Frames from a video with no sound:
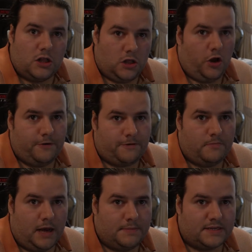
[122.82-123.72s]
learn from
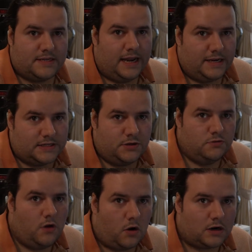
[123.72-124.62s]
my mistakes. Do
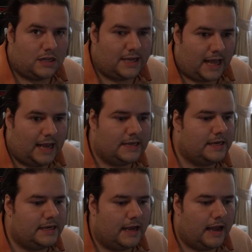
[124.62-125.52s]
not click
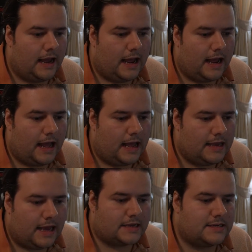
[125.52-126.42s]
any
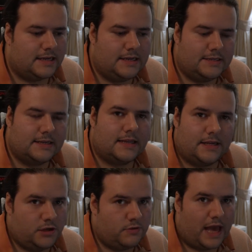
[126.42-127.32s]
E X Es that
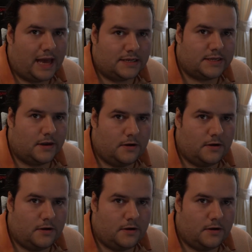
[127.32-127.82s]
you get,